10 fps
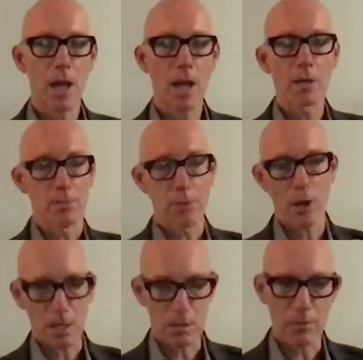and as a
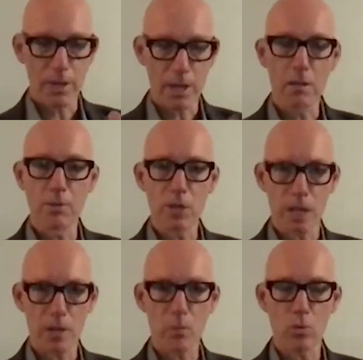product of the end of the
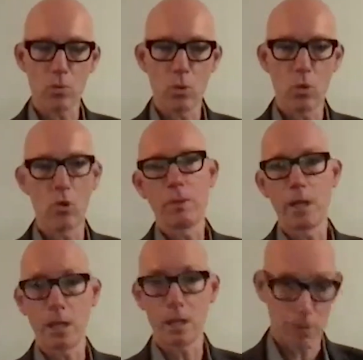Second World War and the
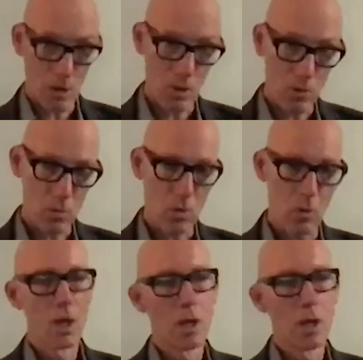beginning of the Cold War,